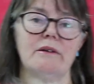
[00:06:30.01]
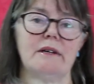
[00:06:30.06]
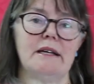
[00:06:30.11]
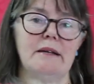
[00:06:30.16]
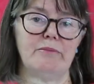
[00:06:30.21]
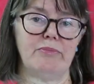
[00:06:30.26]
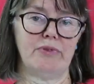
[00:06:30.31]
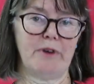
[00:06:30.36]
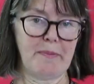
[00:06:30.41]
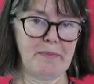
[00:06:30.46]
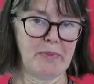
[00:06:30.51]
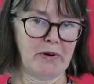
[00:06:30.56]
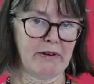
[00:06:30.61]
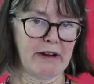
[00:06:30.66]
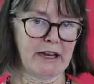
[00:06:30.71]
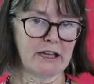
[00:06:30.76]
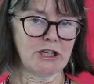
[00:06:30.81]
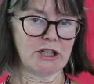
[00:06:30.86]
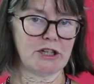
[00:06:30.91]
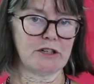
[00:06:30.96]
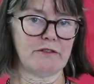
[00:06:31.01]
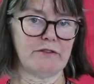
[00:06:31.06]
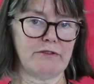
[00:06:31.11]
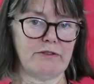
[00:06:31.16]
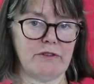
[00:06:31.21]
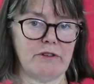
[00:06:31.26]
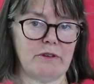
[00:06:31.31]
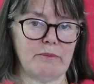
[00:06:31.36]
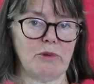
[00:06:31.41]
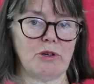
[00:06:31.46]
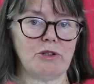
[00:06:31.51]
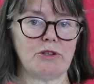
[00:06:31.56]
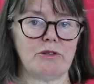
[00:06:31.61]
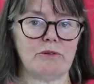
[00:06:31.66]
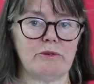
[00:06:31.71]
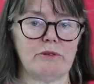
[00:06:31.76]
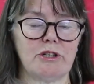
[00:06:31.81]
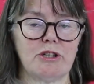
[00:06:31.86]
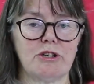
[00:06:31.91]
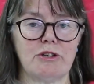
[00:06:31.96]
in preparation for the
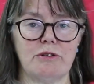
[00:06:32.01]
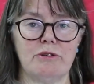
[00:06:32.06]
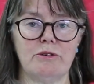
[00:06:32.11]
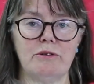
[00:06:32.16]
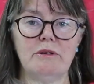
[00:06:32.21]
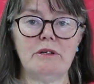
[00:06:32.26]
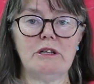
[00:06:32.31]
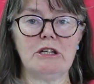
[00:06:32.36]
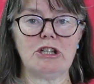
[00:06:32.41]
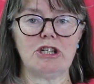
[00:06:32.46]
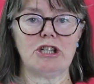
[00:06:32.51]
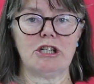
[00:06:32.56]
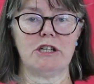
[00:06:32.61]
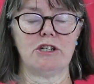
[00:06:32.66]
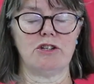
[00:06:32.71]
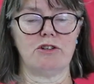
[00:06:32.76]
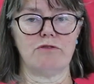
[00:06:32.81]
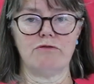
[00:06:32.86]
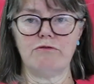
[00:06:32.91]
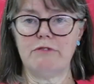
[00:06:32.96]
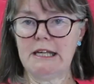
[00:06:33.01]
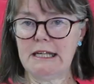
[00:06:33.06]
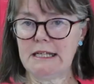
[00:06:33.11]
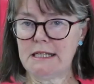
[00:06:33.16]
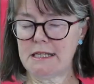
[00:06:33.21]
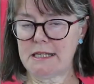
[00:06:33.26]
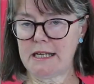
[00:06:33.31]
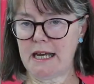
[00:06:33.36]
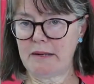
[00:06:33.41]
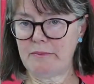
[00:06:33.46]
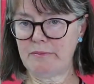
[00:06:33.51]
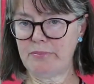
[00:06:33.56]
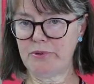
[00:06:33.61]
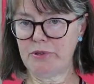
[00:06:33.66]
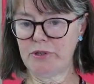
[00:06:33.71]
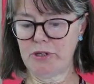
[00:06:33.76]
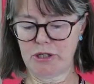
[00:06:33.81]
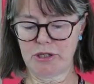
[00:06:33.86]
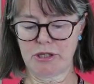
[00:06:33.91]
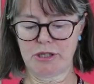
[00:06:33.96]
Module 2 she should read set
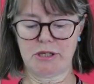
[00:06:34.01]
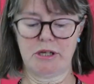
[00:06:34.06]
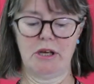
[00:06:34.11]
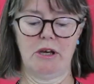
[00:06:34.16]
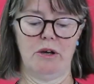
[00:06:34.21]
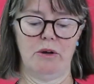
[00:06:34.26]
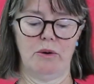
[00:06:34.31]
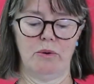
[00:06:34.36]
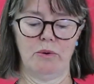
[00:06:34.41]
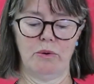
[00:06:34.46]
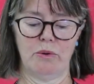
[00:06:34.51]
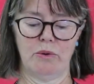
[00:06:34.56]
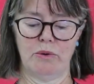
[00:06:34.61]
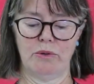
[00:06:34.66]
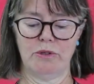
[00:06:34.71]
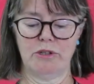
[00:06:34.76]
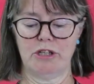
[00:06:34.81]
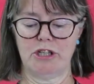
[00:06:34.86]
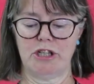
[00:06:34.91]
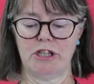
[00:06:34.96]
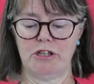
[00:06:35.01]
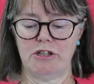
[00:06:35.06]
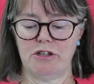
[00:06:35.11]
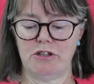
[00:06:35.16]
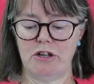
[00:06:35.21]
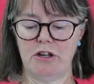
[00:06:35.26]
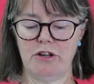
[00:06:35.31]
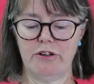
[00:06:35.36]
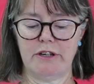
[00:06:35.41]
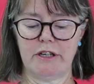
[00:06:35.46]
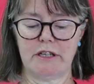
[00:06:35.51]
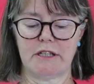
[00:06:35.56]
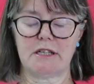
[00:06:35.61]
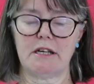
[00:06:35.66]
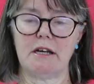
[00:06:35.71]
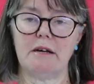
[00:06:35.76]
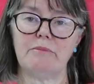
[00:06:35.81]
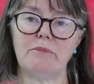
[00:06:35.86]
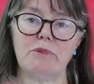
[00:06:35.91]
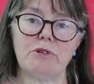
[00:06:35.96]
books or she should look at
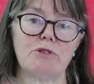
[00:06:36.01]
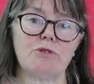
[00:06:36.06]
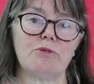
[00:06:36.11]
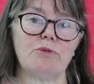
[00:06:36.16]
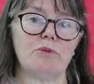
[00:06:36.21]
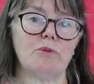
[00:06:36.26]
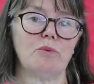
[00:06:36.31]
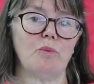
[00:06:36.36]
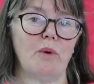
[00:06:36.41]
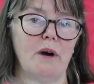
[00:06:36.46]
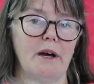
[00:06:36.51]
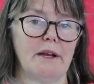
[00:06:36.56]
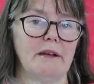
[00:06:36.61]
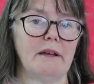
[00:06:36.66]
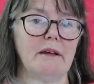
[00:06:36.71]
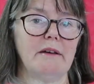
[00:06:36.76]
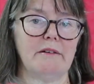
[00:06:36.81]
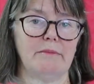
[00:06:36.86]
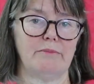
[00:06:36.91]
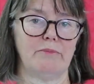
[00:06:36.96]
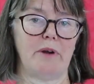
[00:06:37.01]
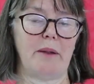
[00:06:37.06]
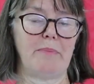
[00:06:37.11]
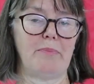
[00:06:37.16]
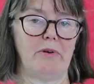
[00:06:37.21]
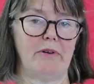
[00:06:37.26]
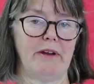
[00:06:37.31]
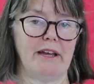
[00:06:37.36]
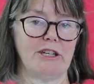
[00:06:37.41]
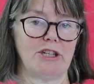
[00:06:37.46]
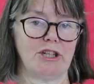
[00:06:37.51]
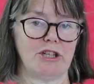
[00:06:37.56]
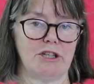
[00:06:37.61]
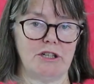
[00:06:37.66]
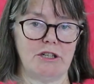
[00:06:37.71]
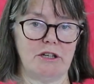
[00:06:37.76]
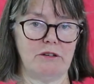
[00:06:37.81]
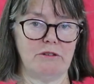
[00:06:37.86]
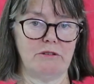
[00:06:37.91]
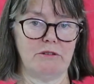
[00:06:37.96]
her Module 1
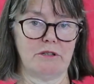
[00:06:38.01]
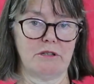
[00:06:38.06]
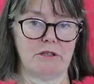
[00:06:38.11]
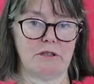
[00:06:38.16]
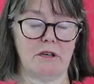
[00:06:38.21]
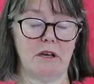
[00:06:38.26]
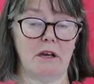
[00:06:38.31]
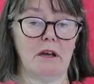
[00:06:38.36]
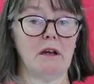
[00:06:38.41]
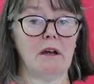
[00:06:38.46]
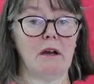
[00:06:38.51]
preparation notes.